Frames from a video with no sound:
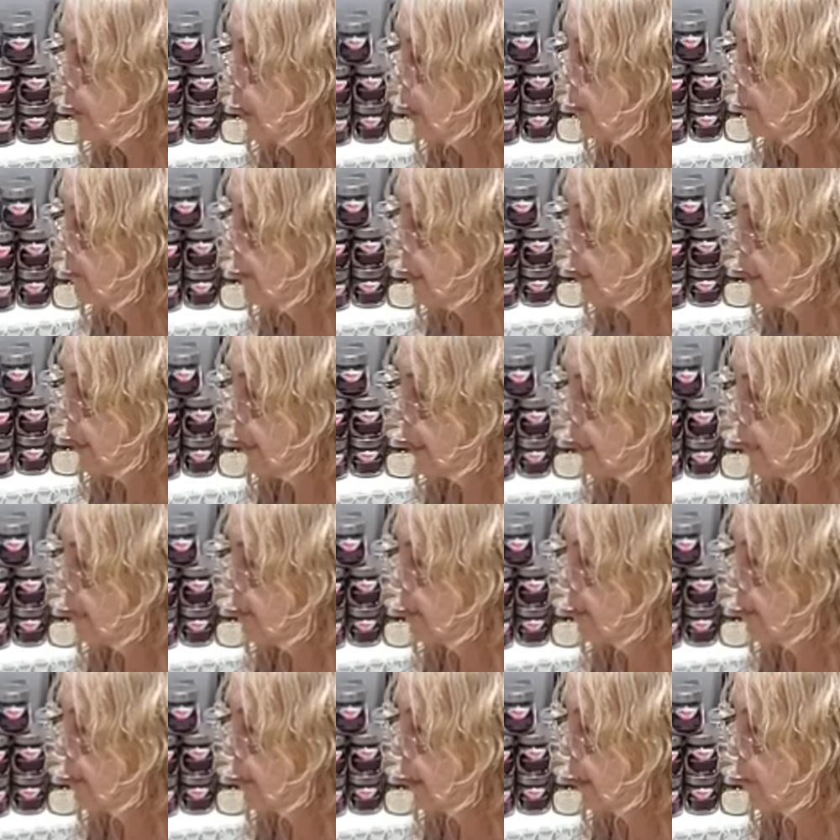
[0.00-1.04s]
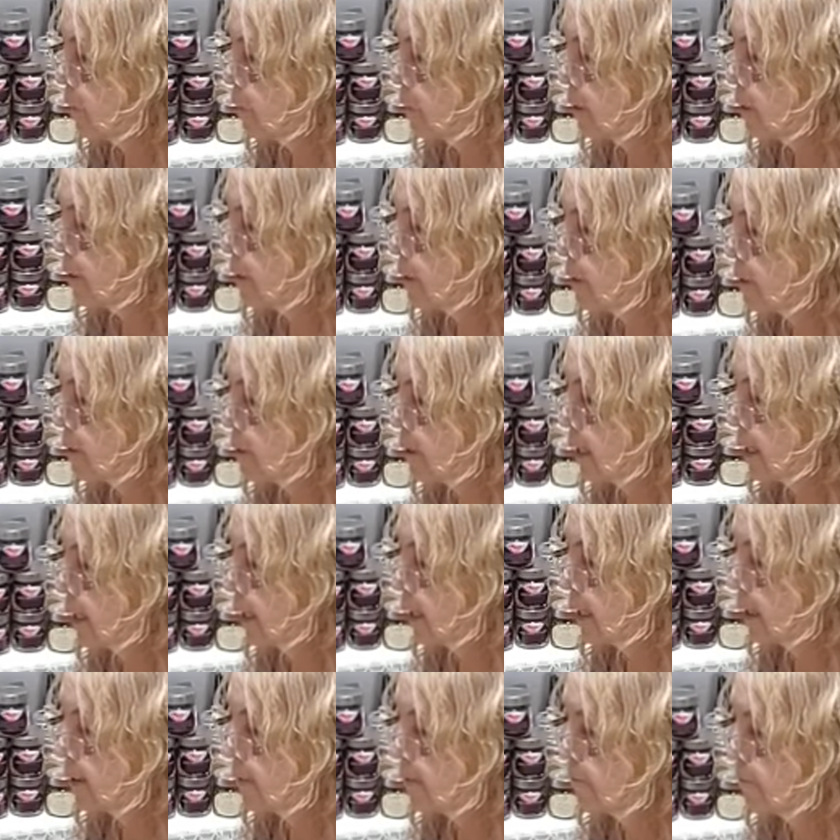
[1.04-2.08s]
going to guess that was
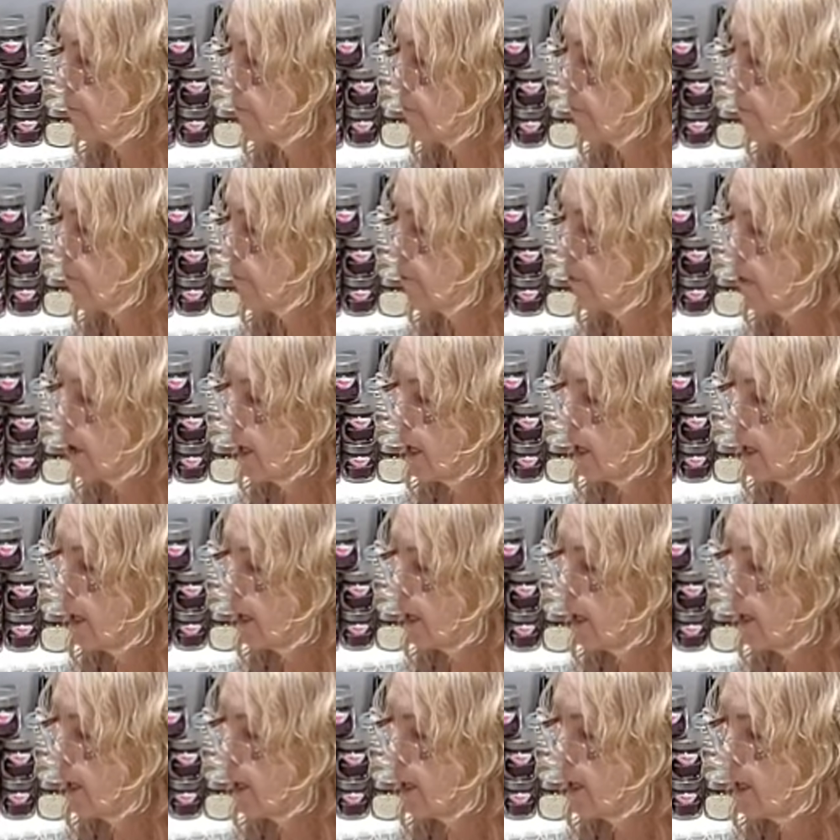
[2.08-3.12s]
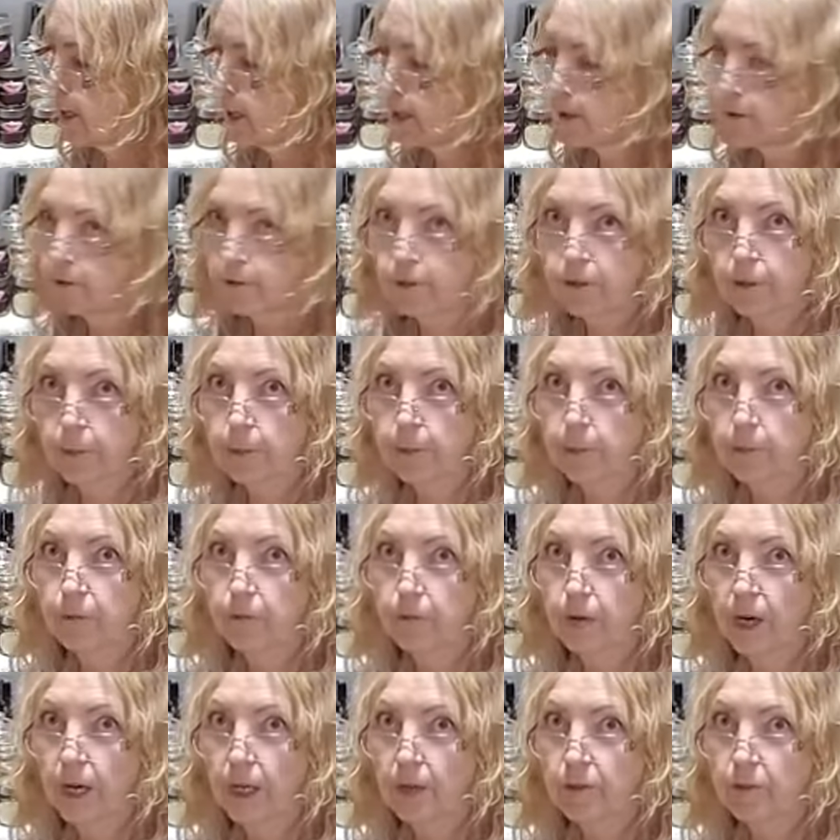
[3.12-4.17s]
like five
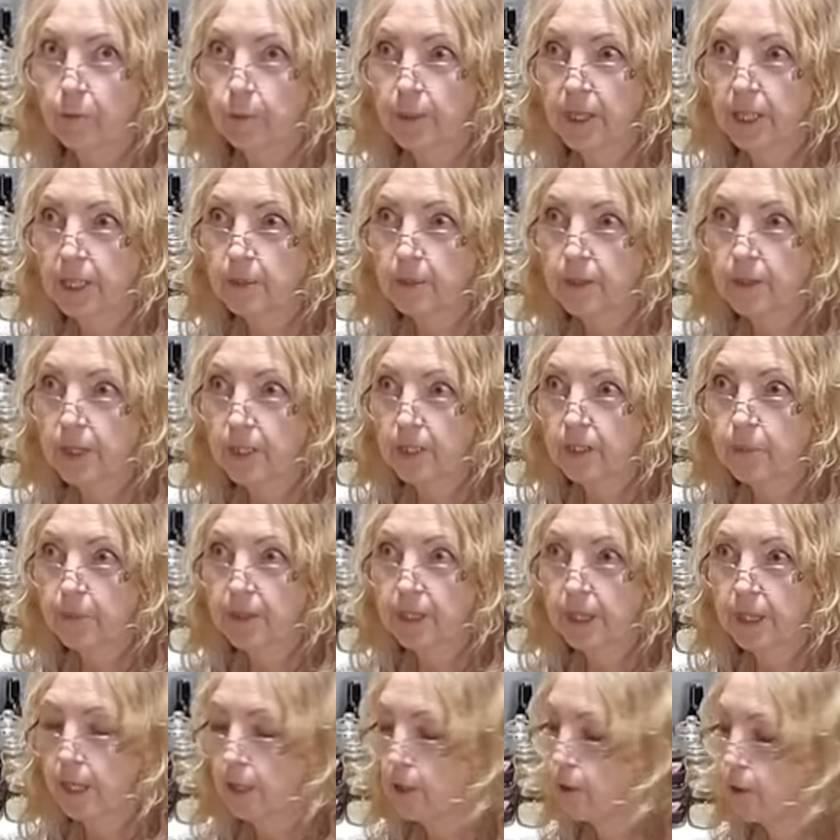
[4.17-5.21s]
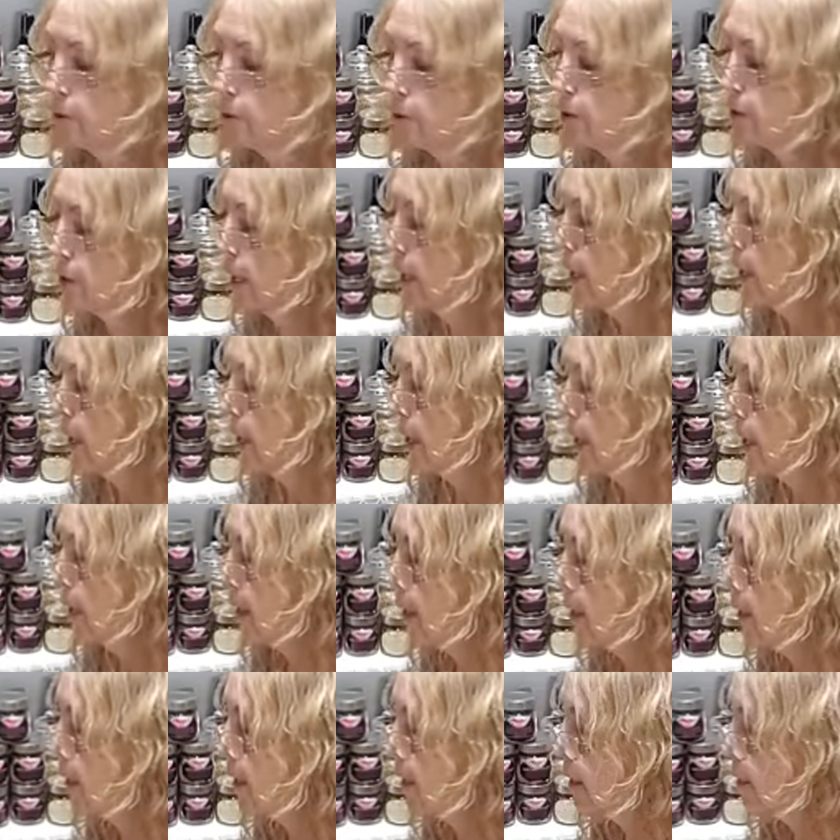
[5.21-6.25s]
medium-sized potatoes,
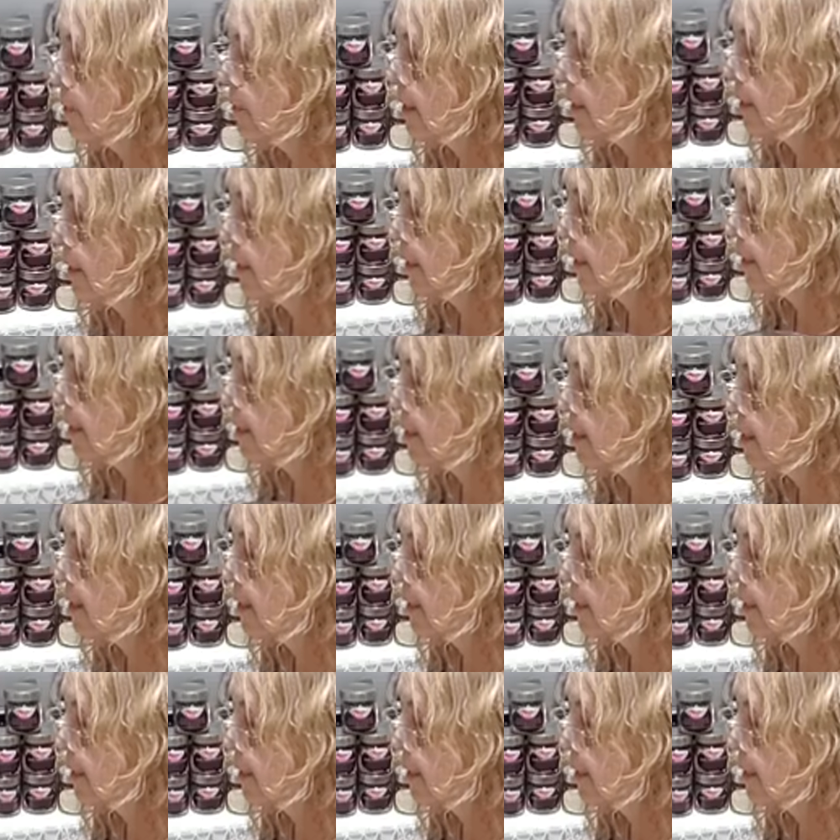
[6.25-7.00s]
and I'm going to guess